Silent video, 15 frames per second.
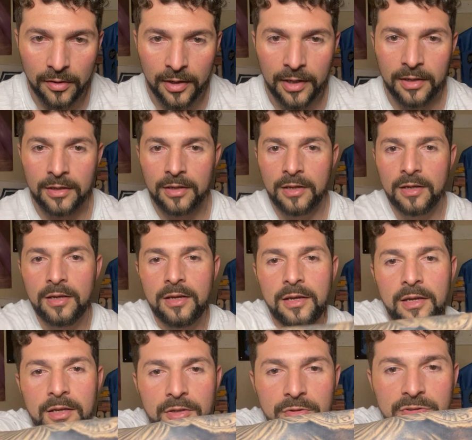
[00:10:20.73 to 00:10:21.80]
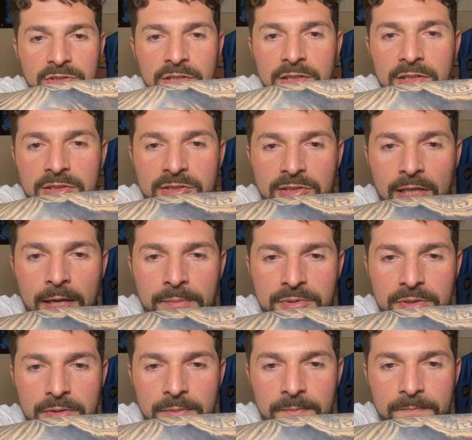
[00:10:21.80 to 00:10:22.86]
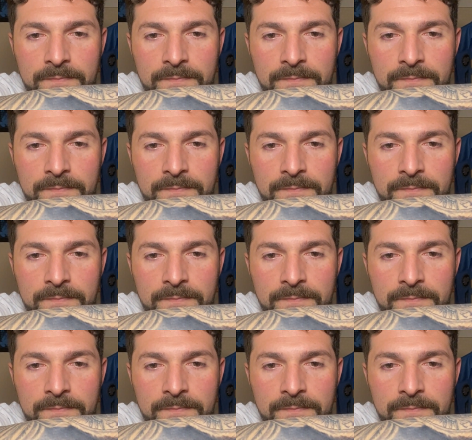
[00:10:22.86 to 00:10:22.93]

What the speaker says: right? You see these steps?